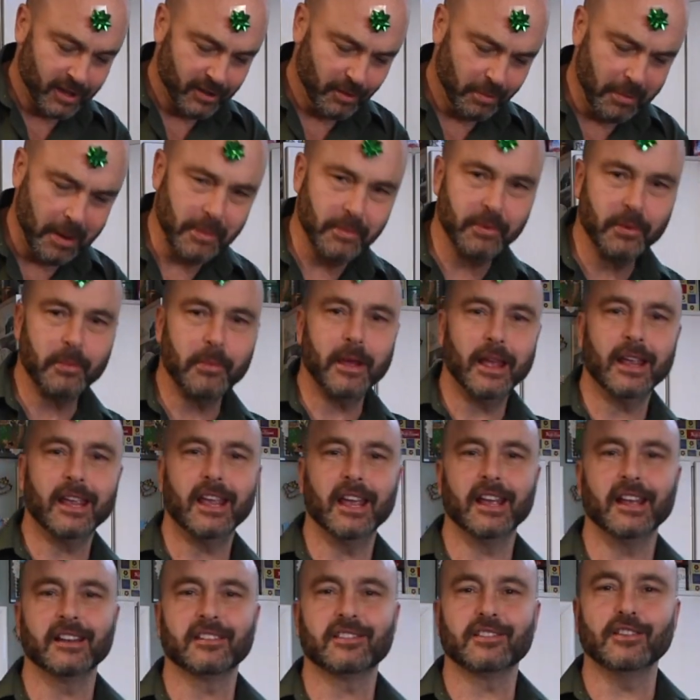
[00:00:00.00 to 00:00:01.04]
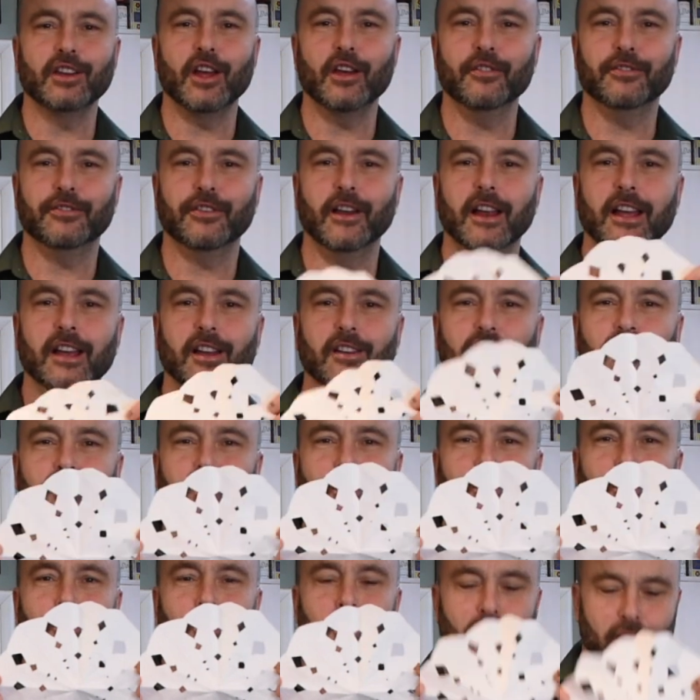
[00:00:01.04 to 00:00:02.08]
Remember making
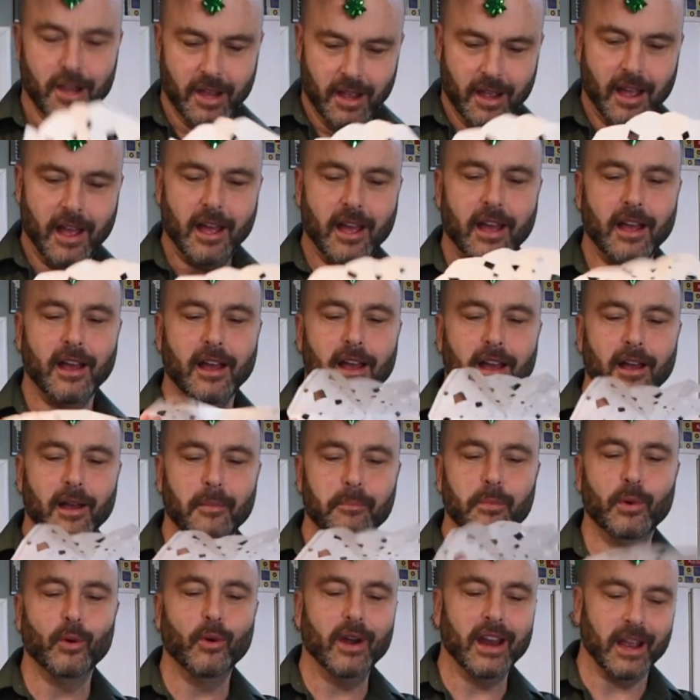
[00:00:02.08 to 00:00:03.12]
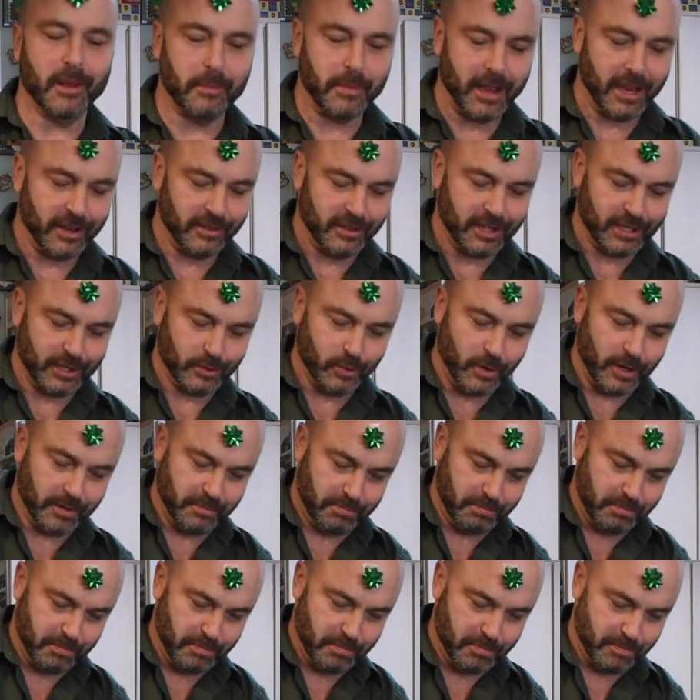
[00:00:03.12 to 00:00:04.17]
snowflakes? Maria made this one.
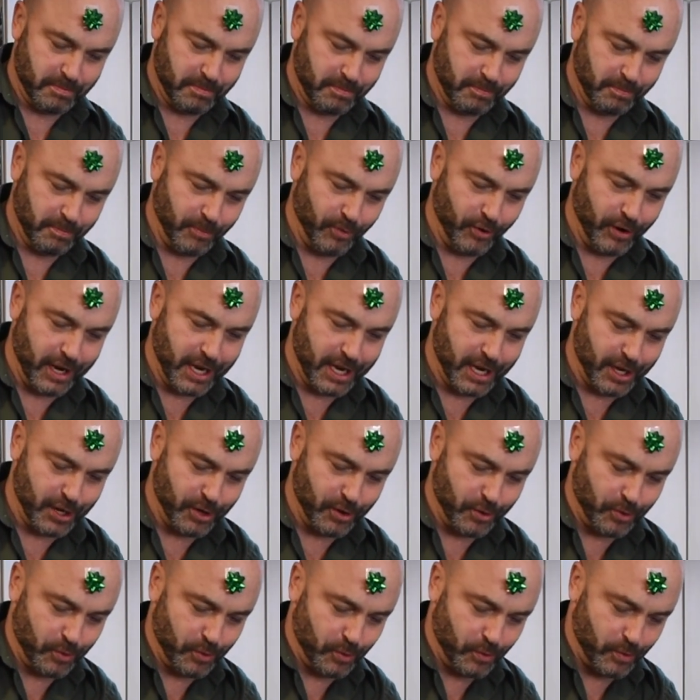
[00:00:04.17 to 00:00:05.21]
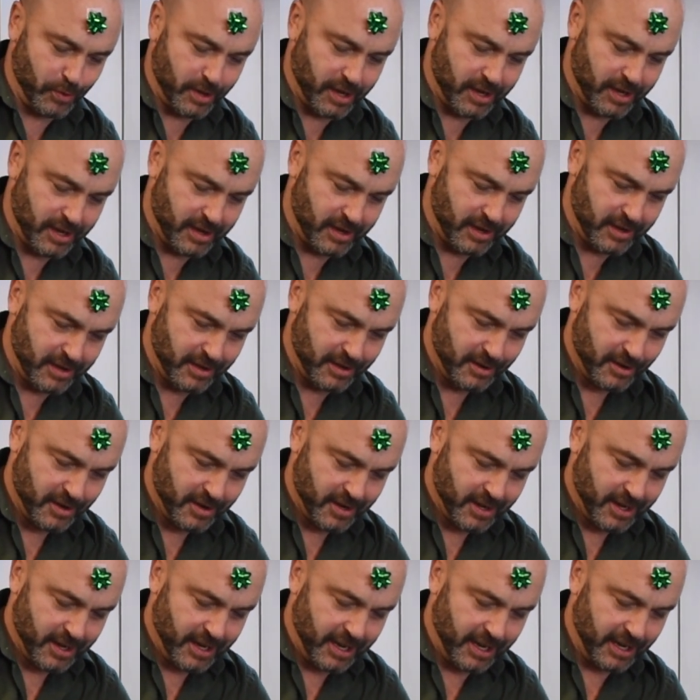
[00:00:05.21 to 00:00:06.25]
Maria, who
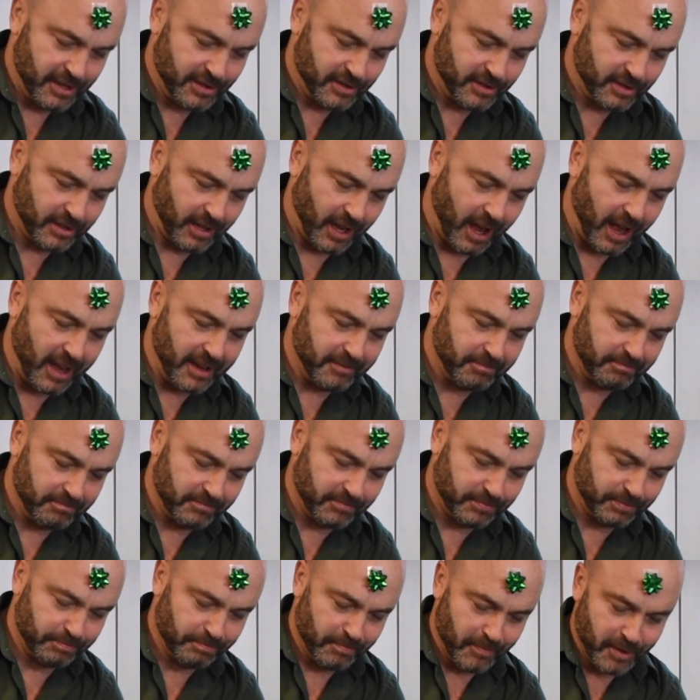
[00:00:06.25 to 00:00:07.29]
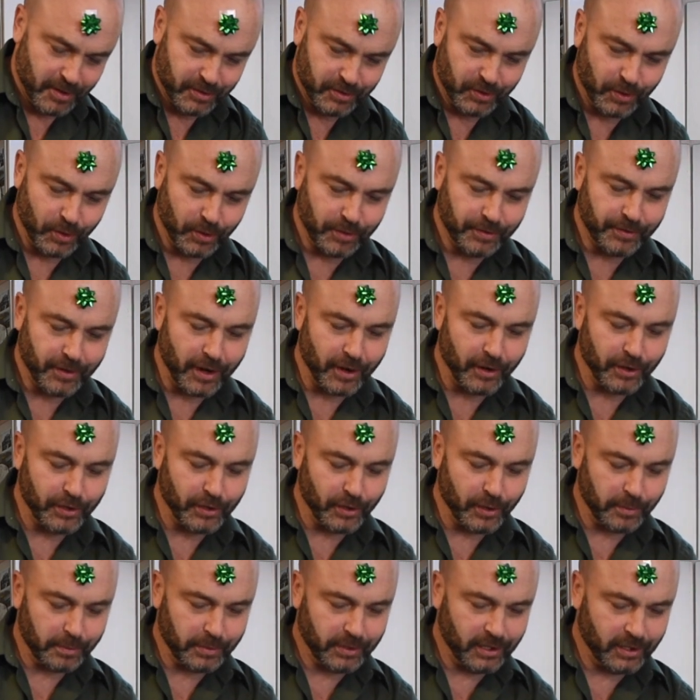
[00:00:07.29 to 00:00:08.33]
is sort of our
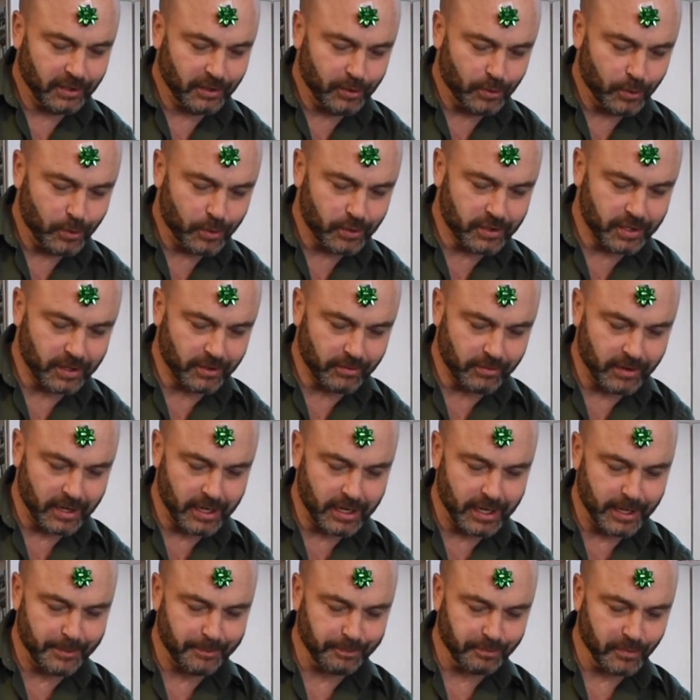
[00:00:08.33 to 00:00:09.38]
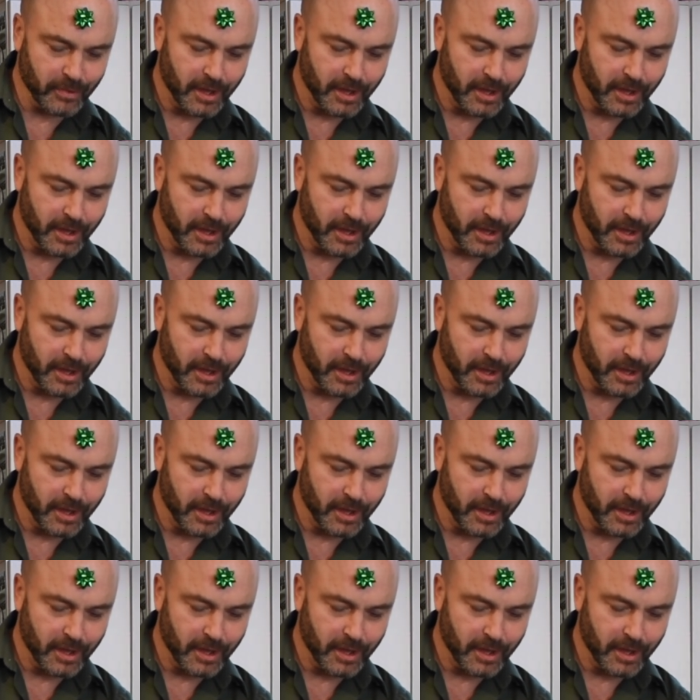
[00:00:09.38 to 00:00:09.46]
adopted daughter, really.